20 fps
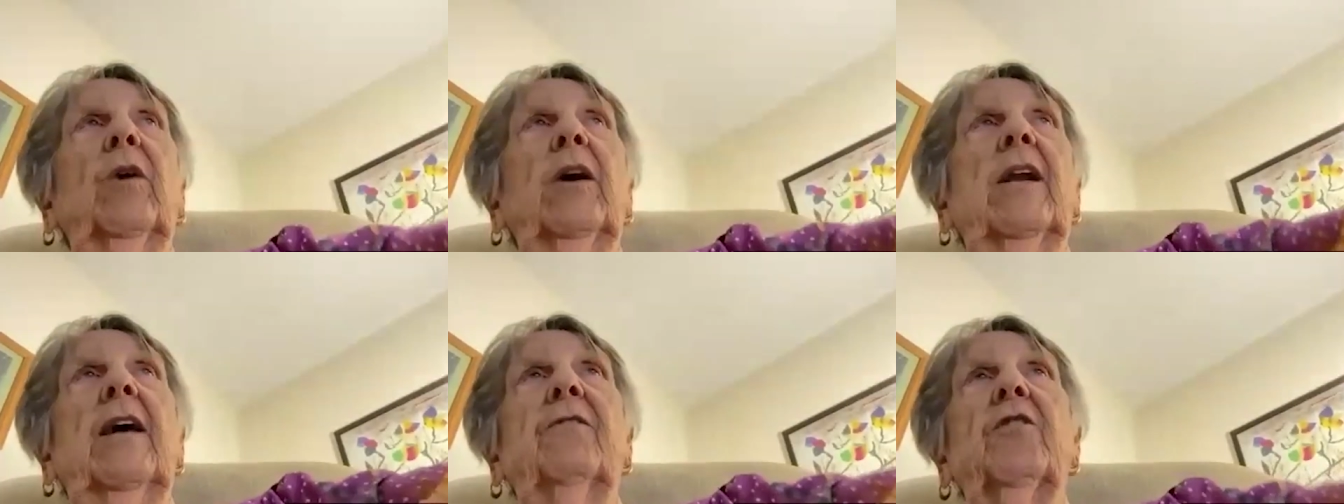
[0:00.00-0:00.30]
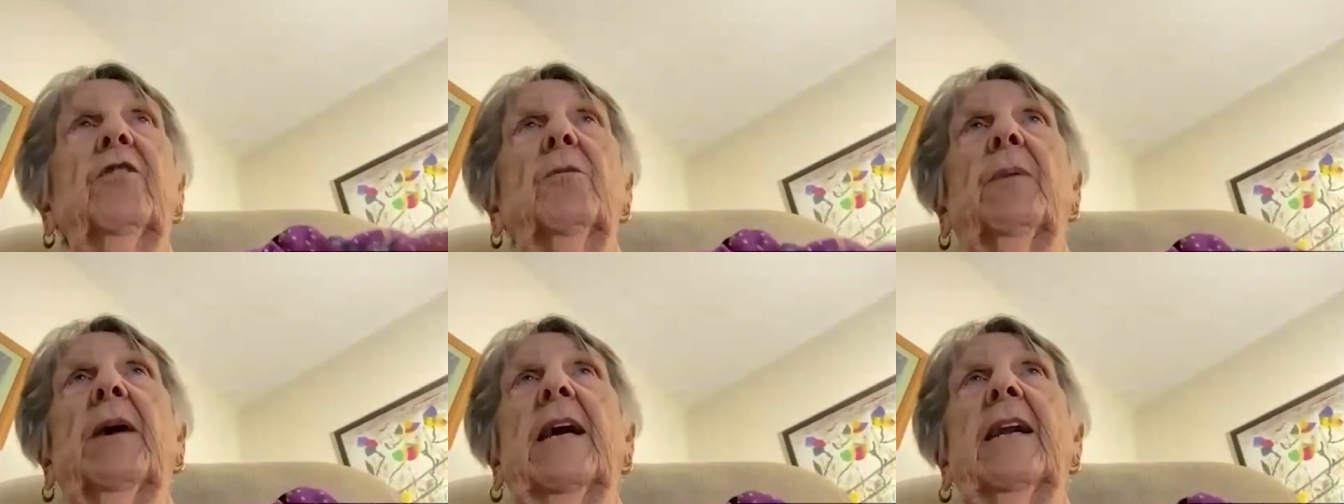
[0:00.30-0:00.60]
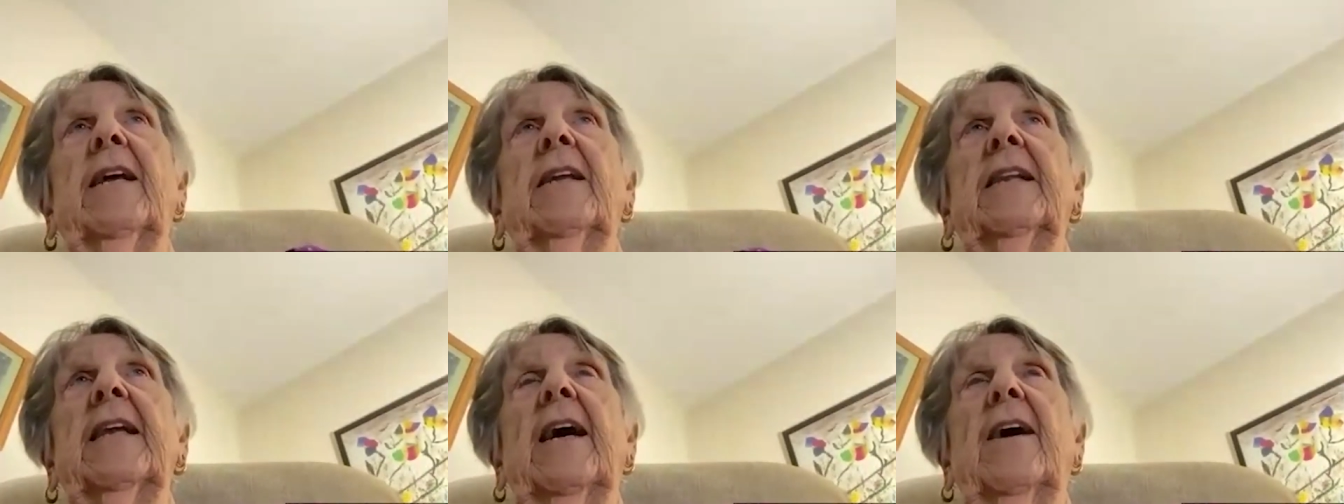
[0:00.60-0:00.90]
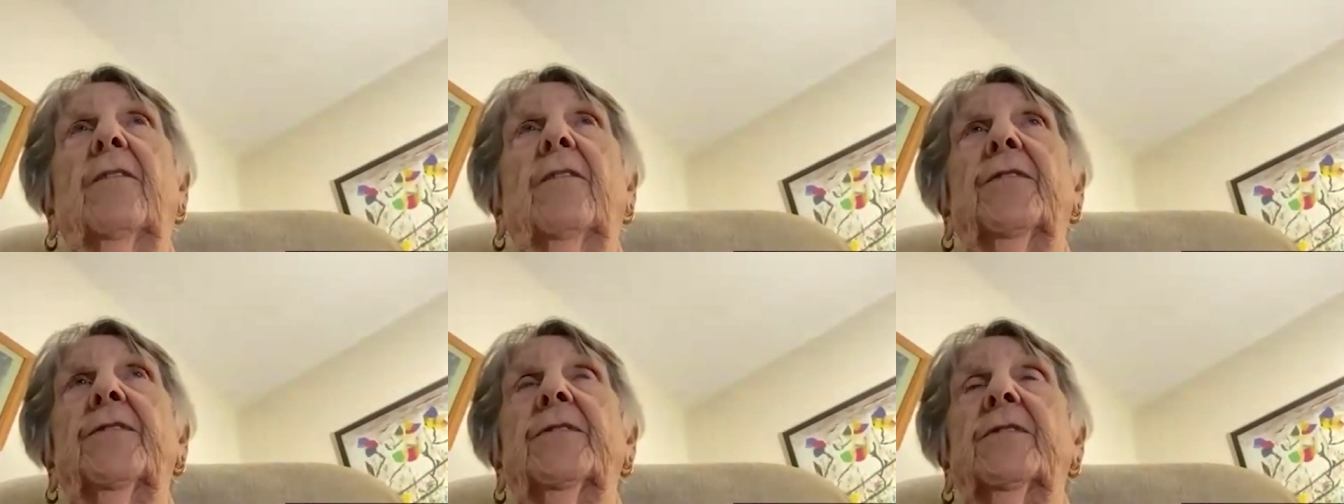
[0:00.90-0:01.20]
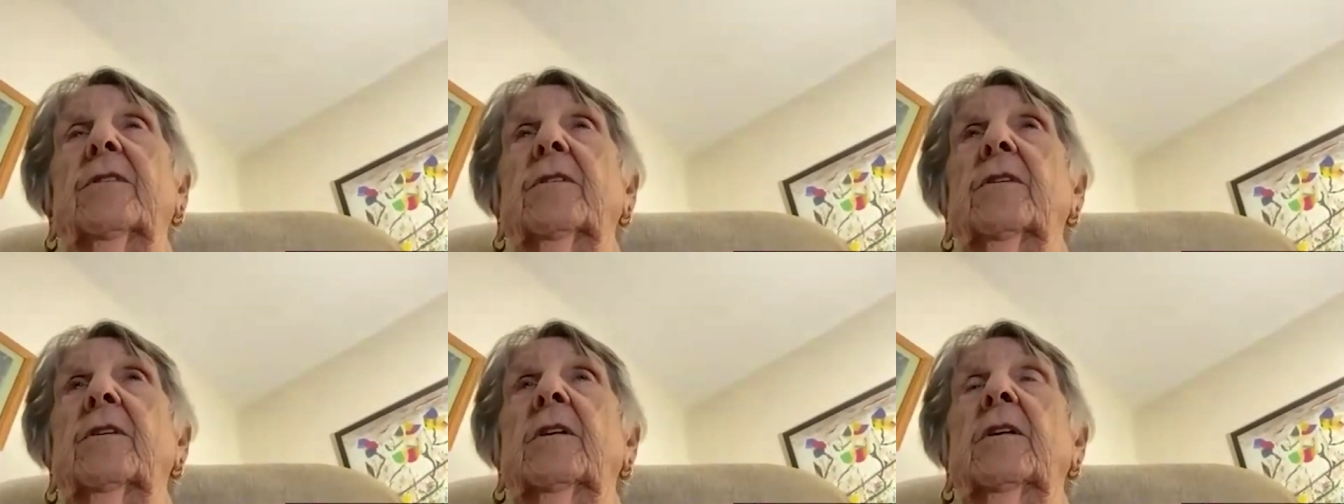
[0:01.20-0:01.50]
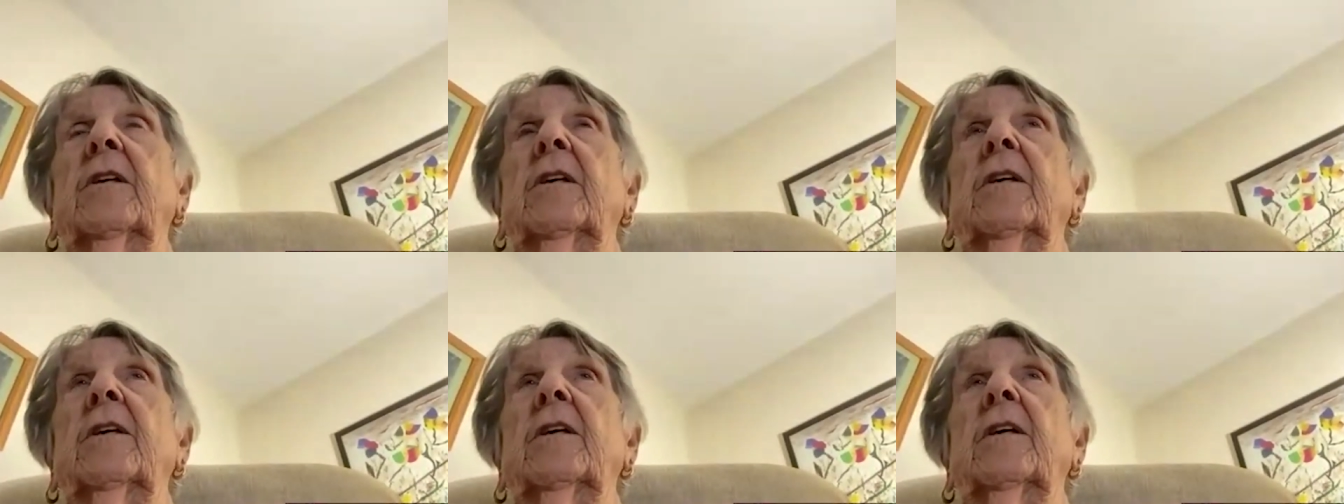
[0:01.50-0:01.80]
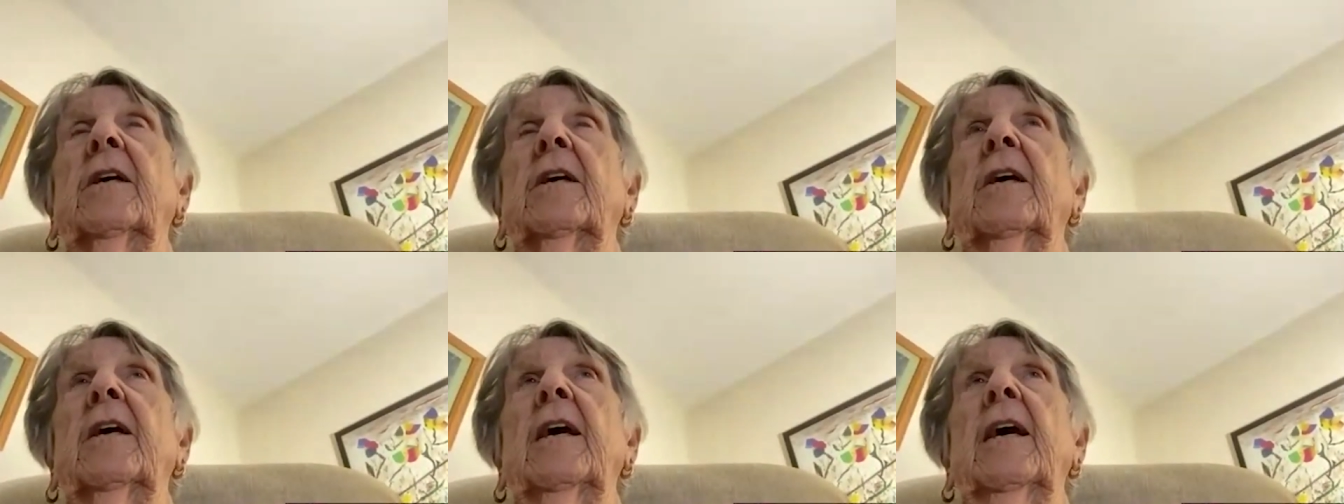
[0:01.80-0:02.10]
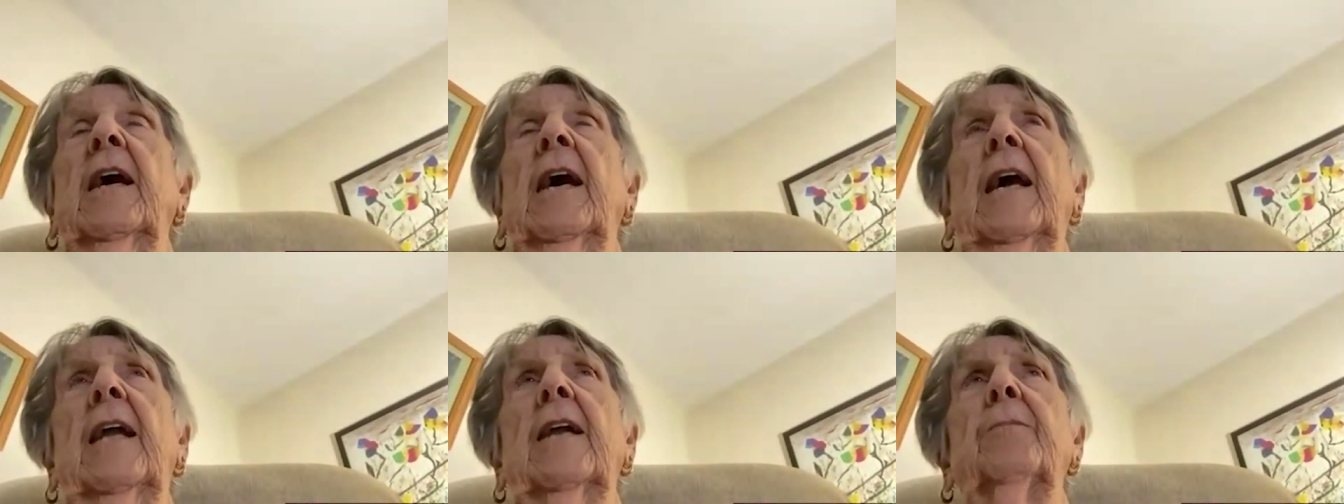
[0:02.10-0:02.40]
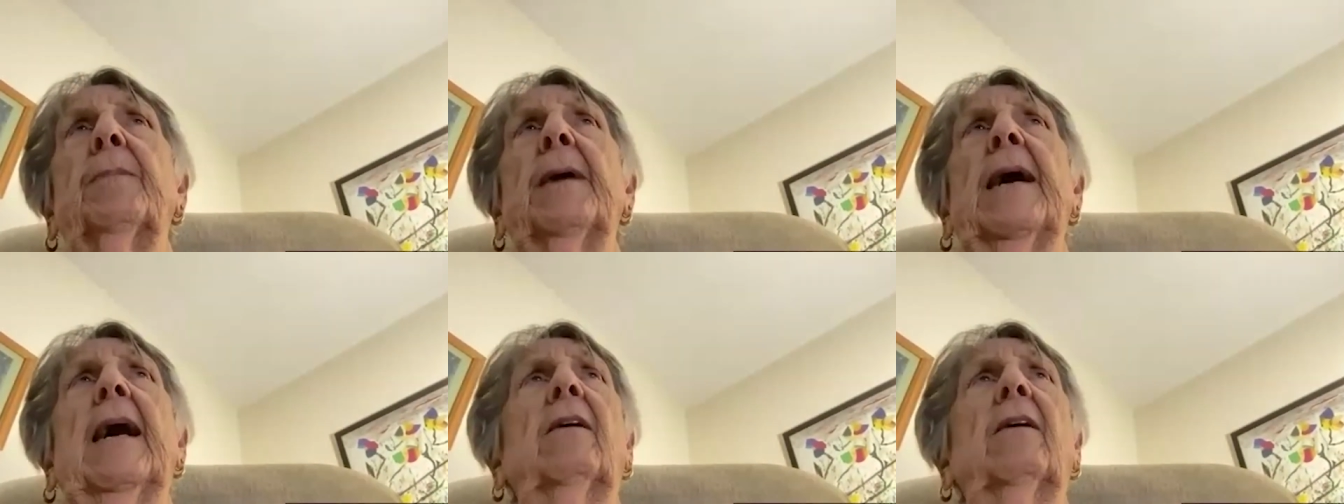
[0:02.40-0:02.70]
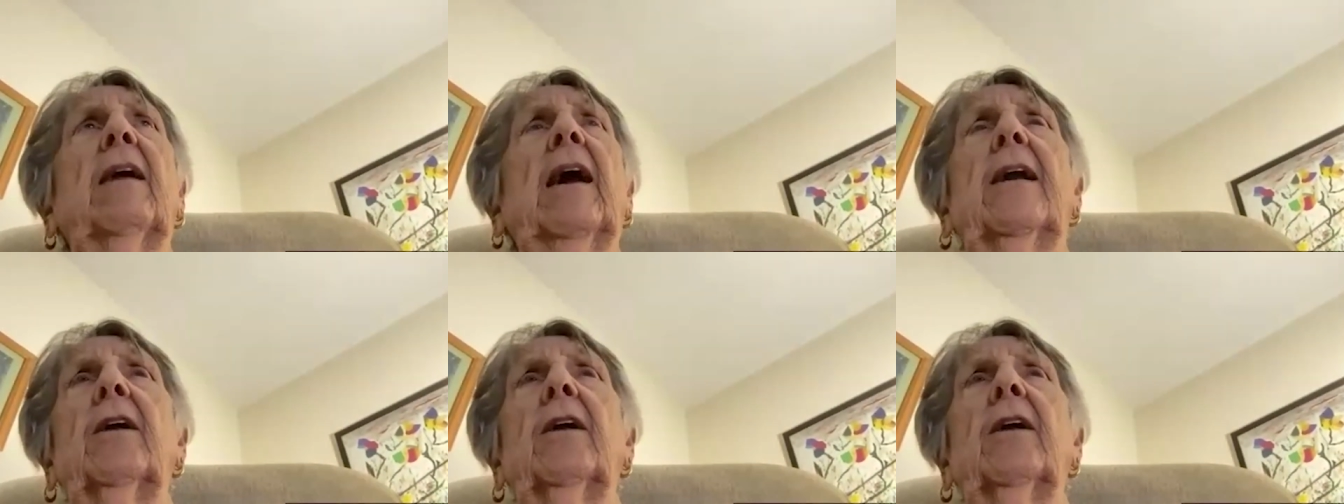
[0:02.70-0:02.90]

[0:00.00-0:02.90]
when everybody left. And about,